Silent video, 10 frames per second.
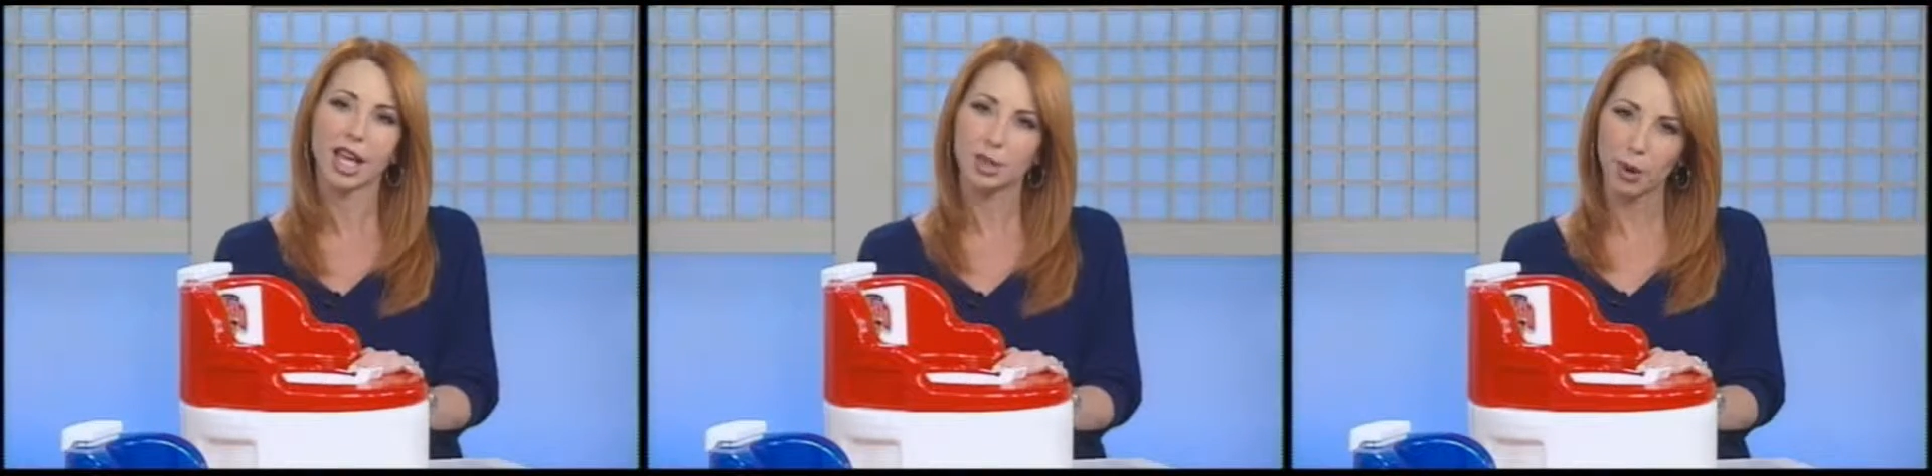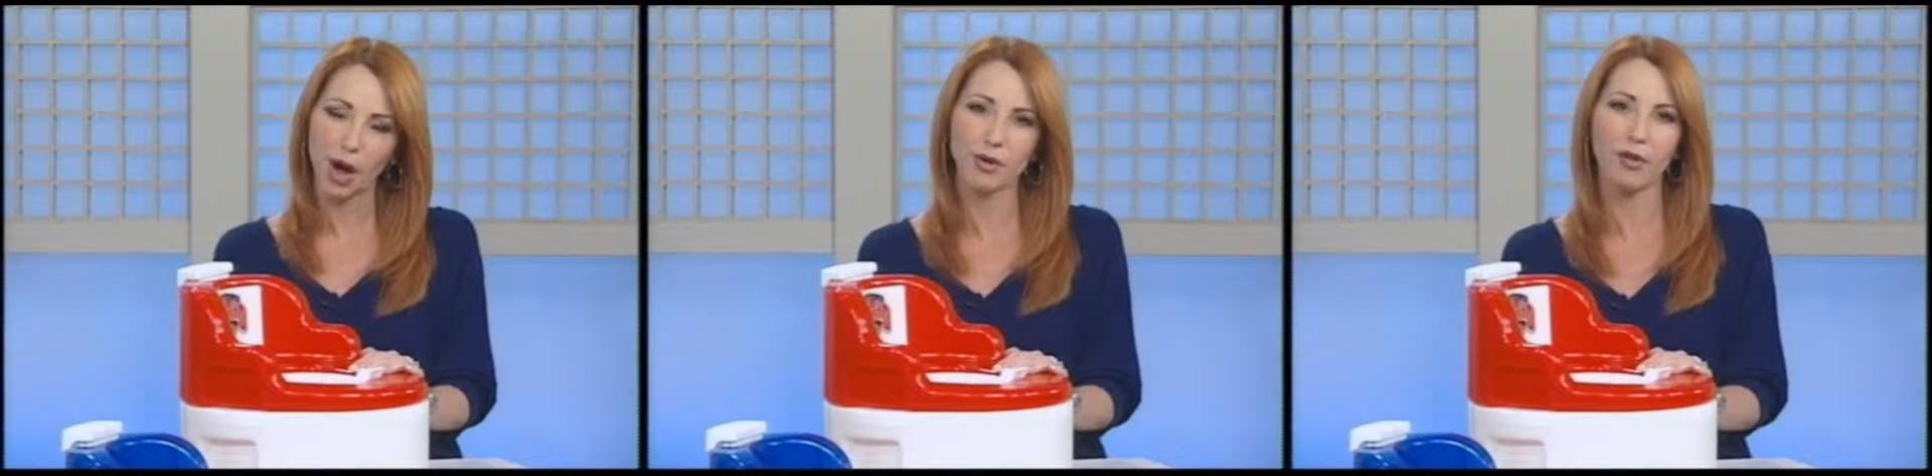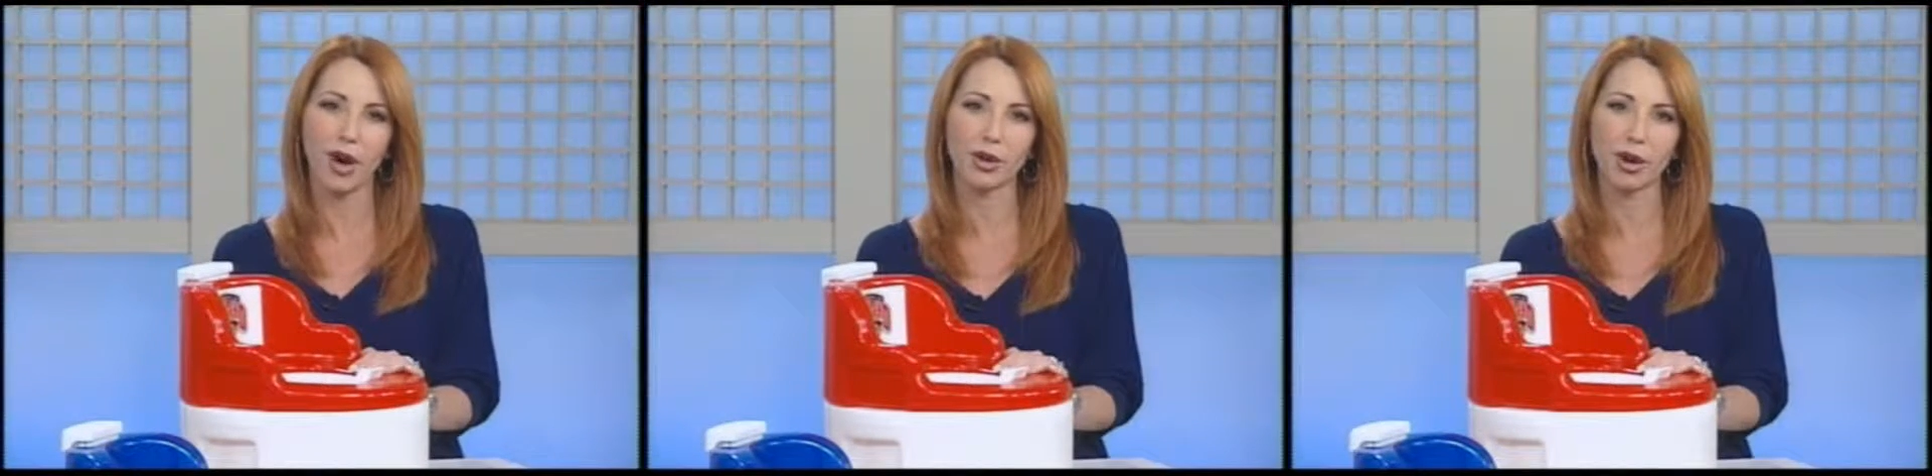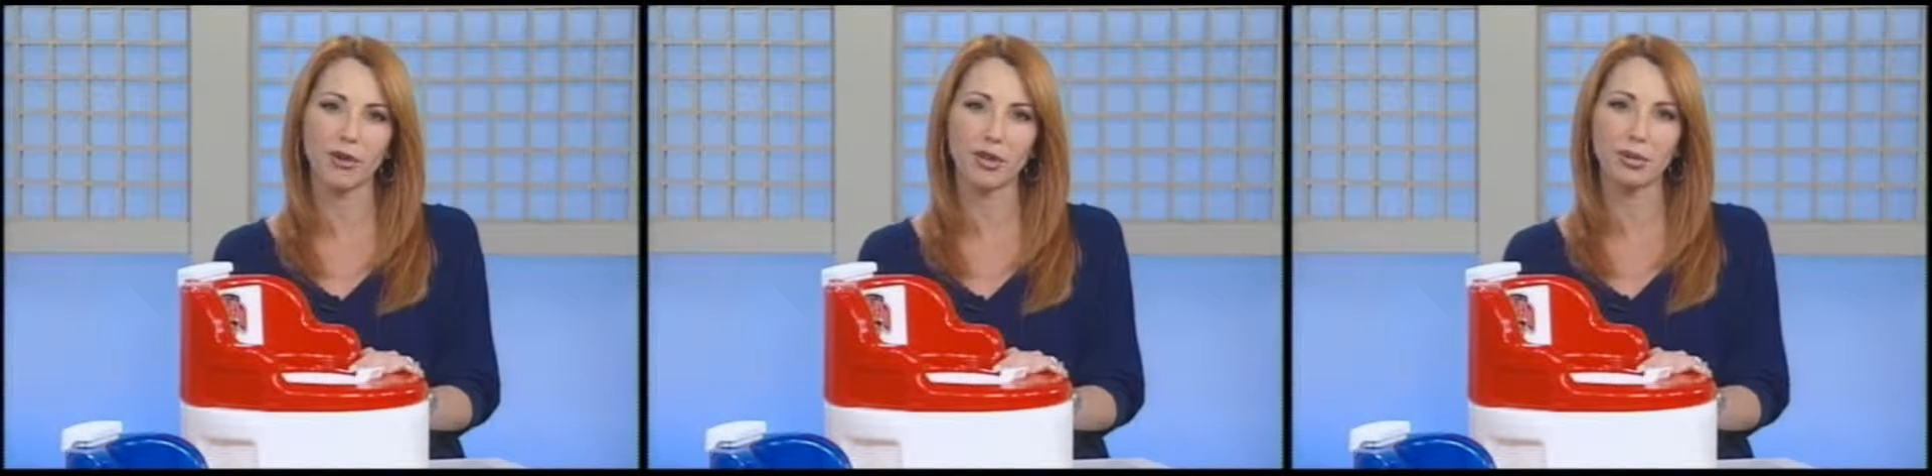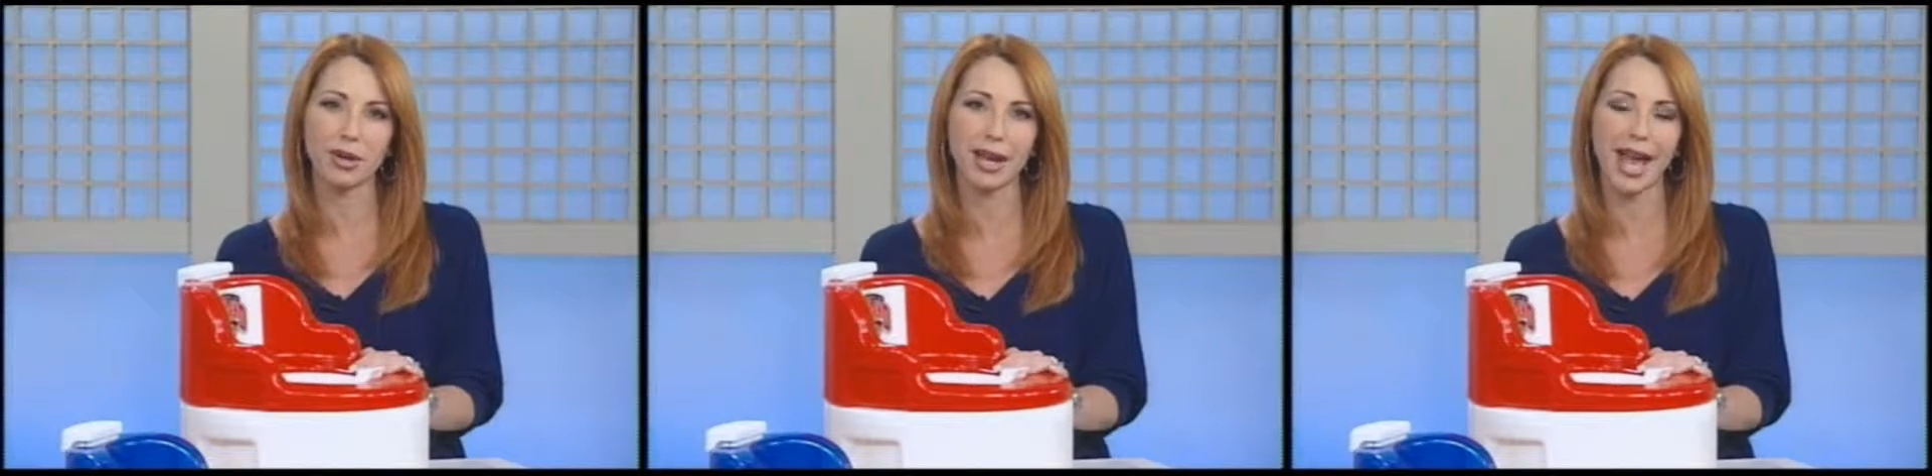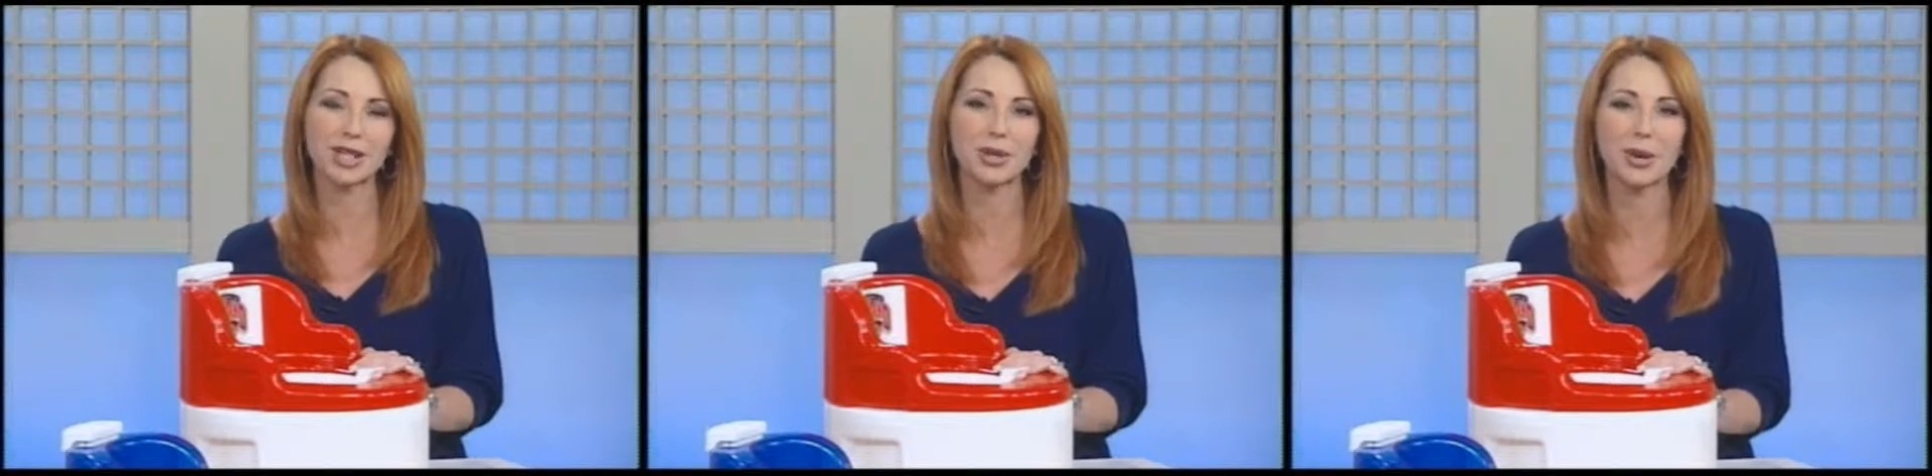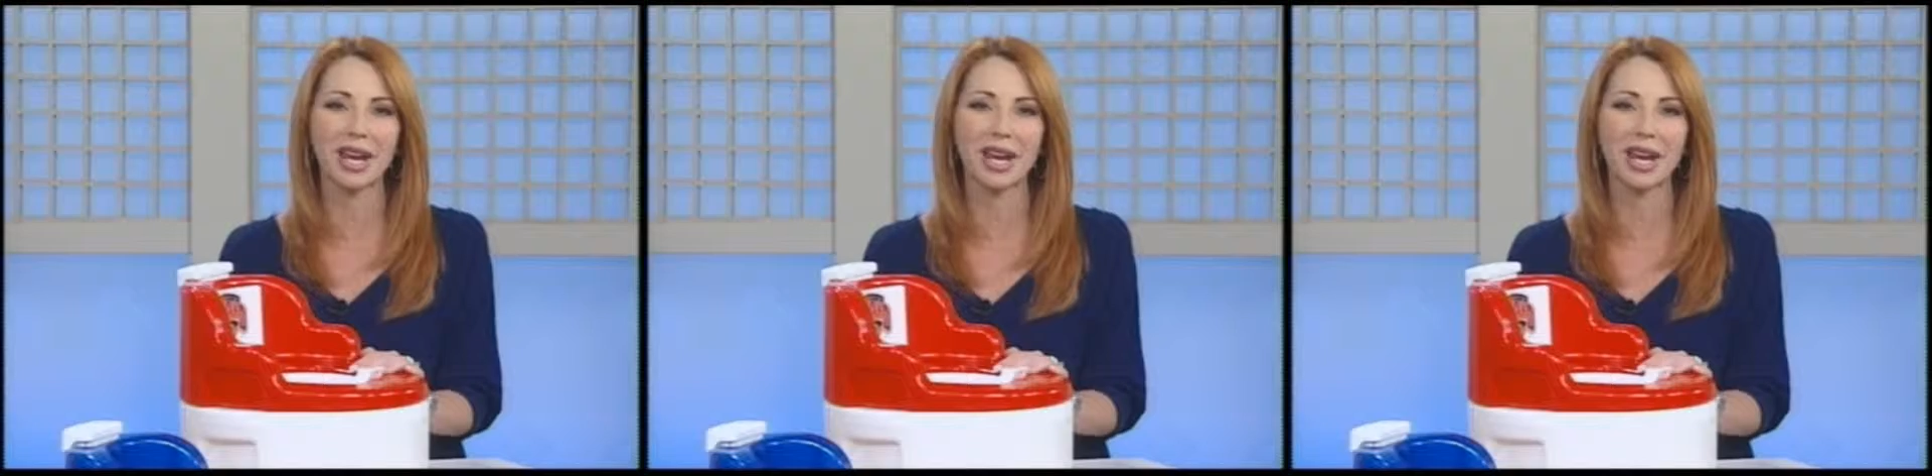is proud father of three and